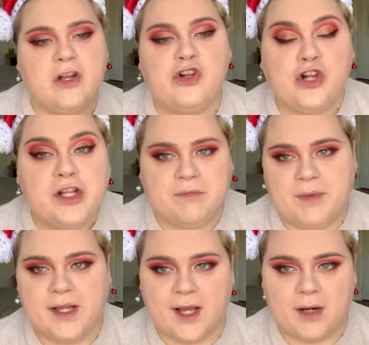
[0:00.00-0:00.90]
shouldn't
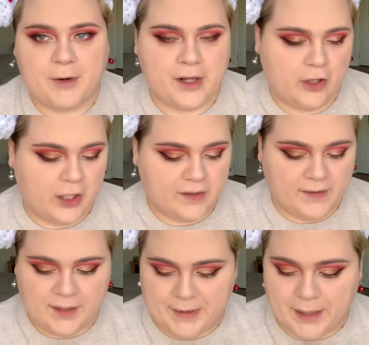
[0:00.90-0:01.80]
be
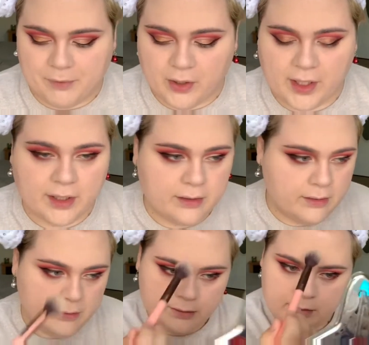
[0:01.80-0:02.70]
unapologetically a bad person,
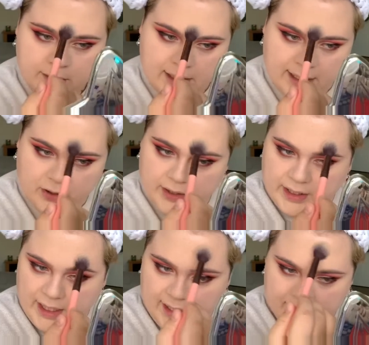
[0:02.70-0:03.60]
I should
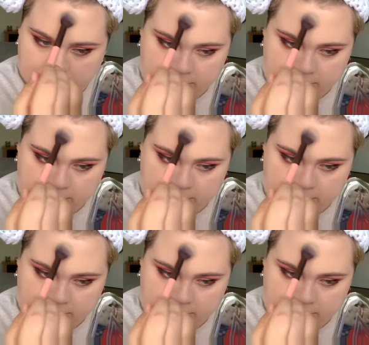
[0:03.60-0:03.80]
say.